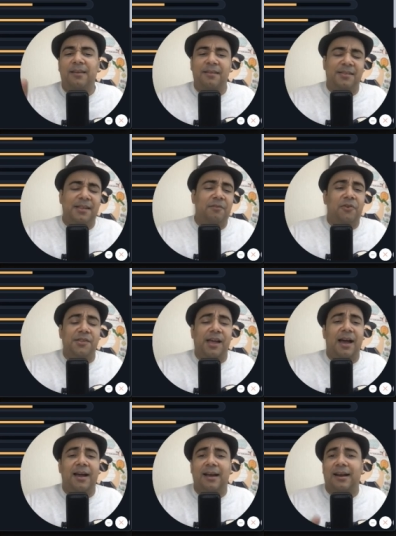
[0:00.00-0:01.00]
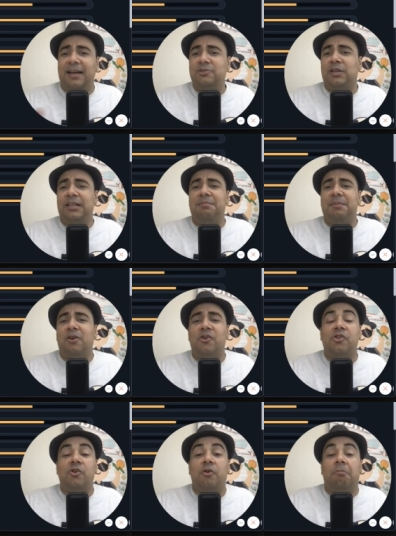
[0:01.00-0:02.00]
Same for the hacker. Actually, it may
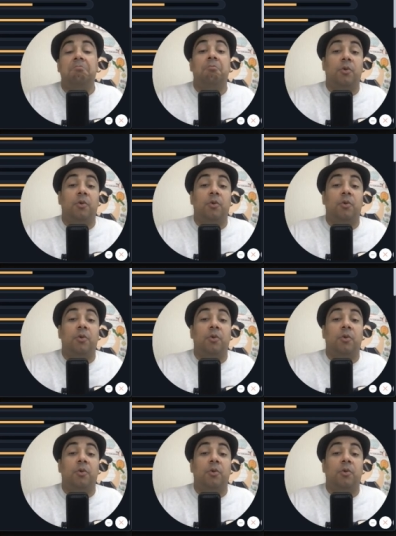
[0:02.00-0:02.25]
cost you